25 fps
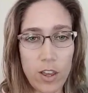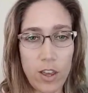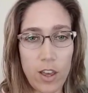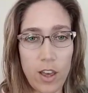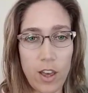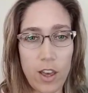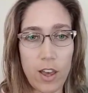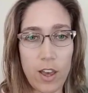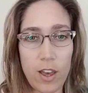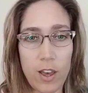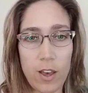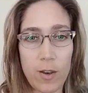
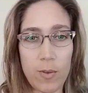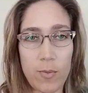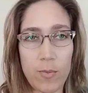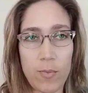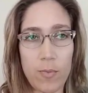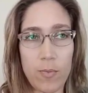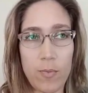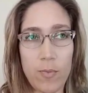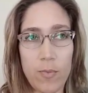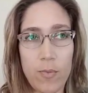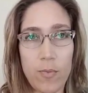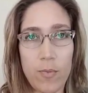
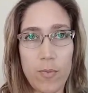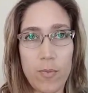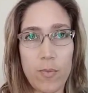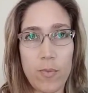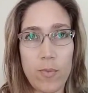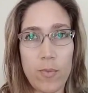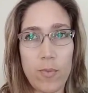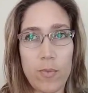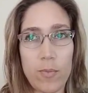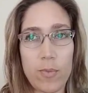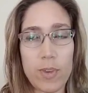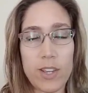
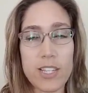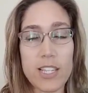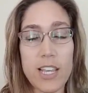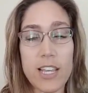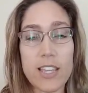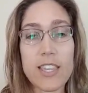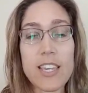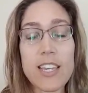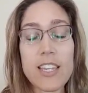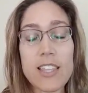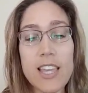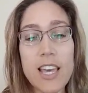Because I
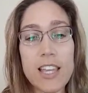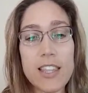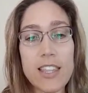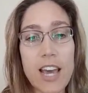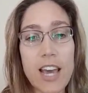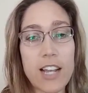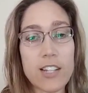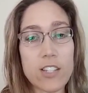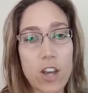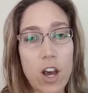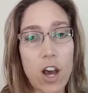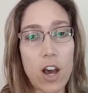think
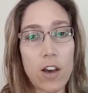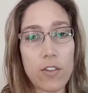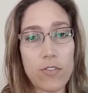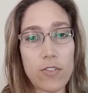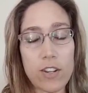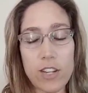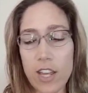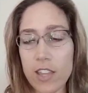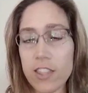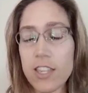that's often,